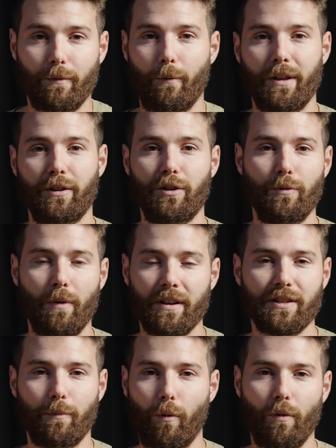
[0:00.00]
whether you want
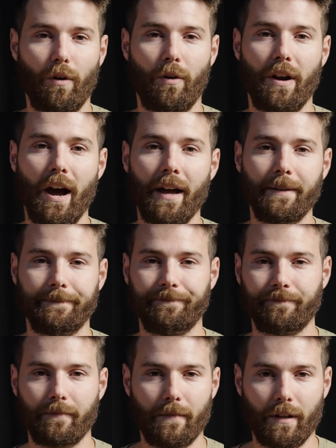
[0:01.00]
to support or not.
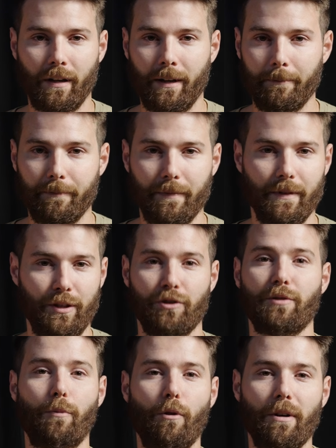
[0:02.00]
Your
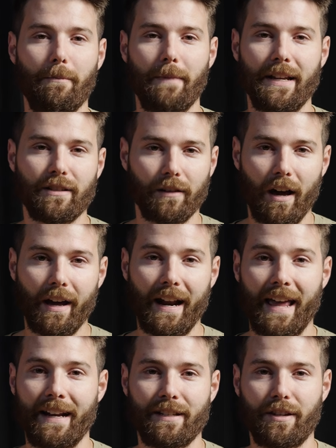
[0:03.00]
support means a lot,
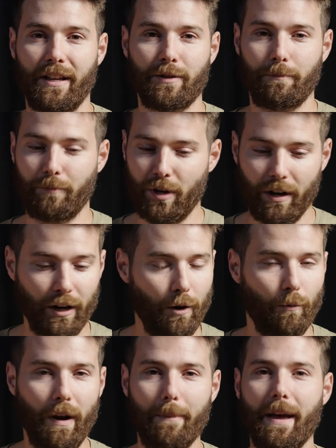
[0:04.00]
and it's gonna
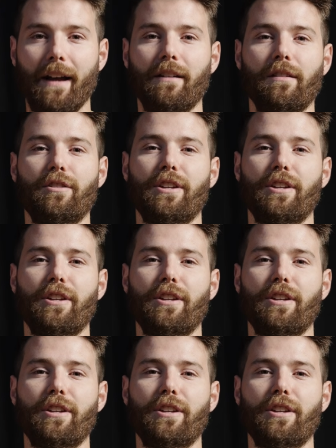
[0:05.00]
go right back into the